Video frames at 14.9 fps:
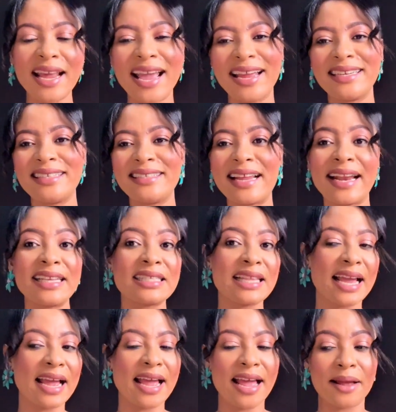and that is
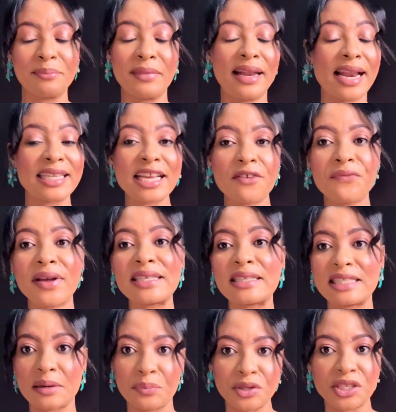their Lattafa's
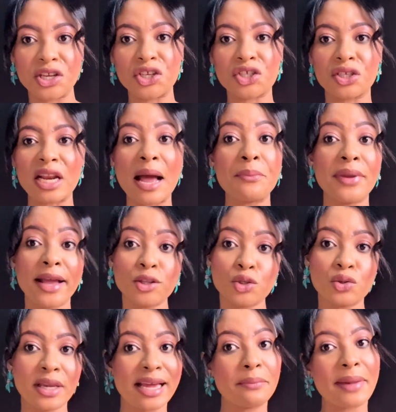interpretation. I'm yet
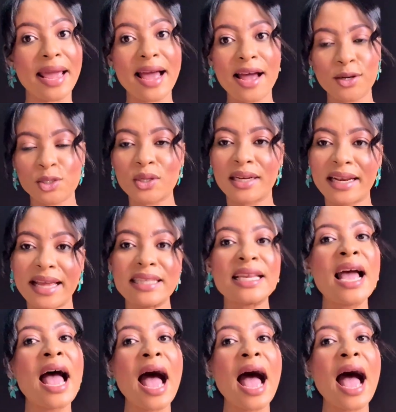to get my hands on it.